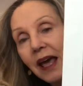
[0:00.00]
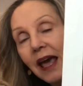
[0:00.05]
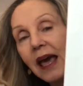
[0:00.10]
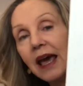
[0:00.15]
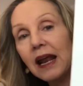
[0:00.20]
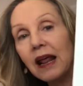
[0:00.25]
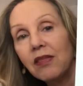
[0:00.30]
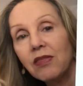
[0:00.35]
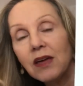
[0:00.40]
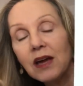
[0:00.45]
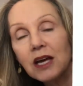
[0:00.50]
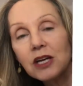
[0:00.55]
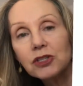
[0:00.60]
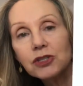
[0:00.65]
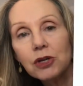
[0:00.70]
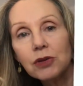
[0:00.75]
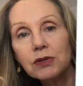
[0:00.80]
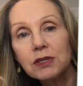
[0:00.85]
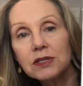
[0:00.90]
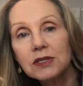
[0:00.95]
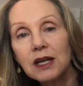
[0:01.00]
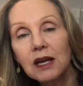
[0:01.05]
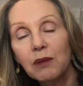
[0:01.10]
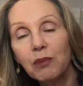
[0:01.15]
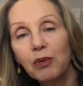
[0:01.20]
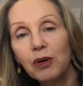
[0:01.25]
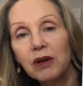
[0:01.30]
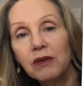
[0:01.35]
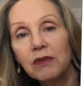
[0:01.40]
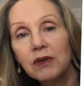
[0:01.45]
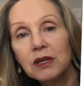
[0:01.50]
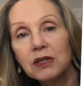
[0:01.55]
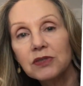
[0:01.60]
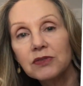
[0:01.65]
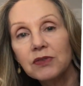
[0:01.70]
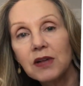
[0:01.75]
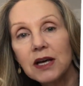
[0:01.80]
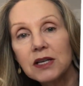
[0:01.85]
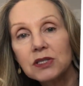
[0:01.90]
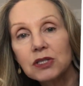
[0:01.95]
And I think I showed this on a previous
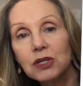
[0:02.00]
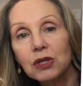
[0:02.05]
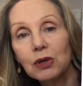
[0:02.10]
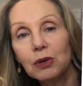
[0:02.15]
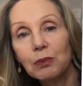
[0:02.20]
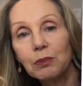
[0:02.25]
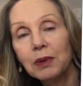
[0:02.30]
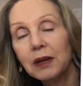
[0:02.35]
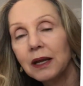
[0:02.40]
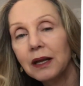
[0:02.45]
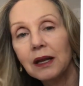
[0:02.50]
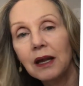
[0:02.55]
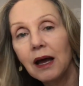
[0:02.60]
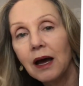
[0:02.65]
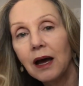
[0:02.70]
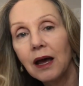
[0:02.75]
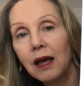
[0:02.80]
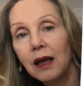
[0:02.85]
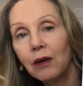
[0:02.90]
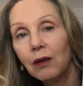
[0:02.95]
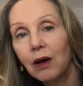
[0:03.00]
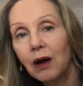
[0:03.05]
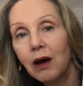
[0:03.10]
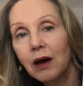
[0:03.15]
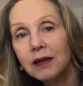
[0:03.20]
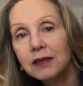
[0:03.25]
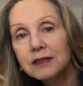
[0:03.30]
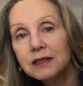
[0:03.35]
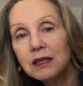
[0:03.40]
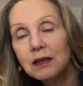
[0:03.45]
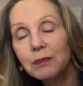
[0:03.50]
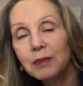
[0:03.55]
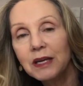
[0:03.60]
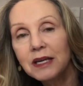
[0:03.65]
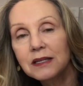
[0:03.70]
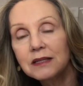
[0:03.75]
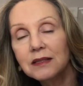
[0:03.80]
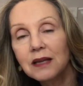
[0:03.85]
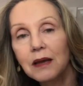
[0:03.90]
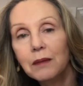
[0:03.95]
floss too, but I honestly,
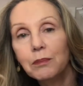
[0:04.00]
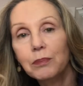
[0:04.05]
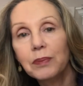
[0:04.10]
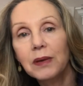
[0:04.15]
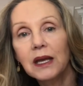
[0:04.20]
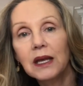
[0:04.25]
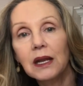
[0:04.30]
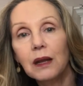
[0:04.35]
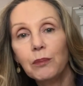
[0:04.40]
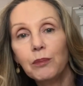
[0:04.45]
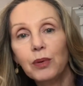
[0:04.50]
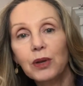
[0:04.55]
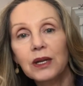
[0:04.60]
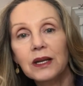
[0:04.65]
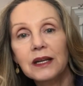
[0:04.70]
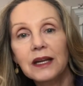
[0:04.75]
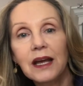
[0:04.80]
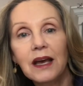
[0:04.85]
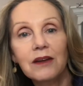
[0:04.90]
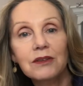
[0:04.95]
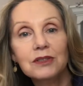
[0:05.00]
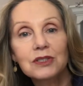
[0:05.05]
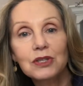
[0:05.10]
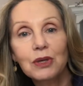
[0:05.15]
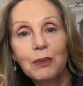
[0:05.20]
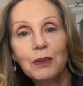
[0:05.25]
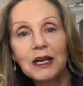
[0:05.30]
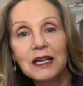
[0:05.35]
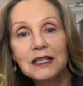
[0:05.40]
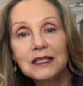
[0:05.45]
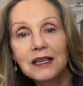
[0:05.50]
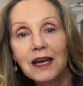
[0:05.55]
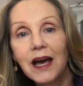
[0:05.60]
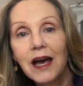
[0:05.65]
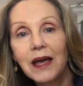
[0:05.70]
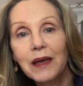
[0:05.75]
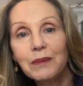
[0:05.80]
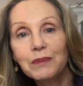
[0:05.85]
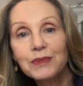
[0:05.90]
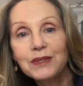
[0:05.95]
because I pick it up, put it down so many
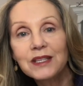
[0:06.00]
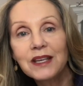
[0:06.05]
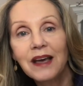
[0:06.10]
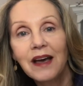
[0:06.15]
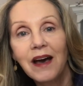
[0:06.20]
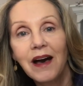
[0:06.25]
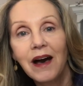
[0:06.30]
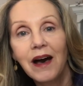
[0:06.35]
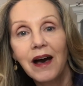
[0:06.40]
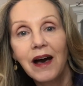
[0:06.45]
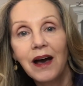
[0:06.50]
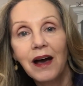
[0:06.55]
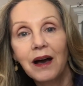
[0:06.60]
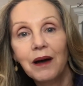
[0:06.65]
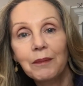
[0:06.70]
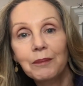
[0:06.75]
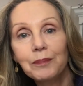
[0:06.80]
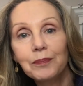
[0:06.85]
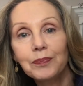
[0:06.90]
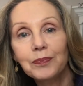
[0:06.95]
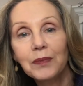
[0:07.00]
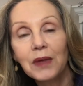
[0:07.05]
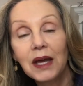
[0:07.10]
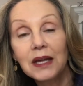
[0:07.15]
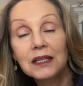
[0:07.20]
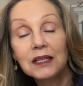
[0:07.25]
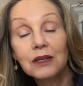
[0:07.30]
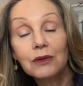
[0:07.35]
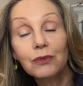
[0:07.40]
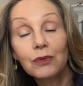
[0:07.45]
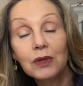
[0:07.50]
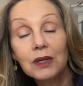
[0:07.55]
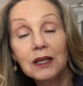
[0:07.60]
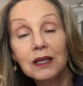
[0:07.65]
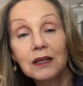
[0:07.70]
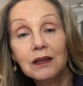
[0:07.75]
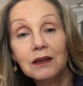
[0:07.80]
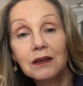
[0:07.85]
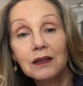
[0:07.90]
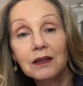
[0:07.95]
times, um, I didn't
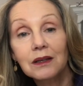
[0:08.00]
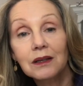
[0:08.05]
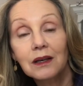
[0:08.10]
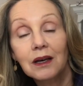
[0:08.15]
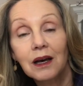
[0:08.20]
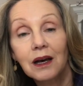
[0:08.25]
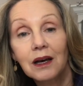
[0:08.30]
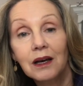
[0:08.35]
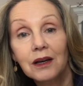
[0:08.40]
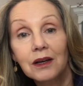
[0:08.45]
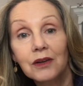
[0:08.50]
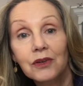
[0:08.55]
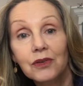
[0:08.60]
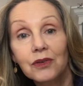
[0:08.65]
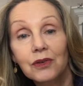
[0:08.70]
really uh,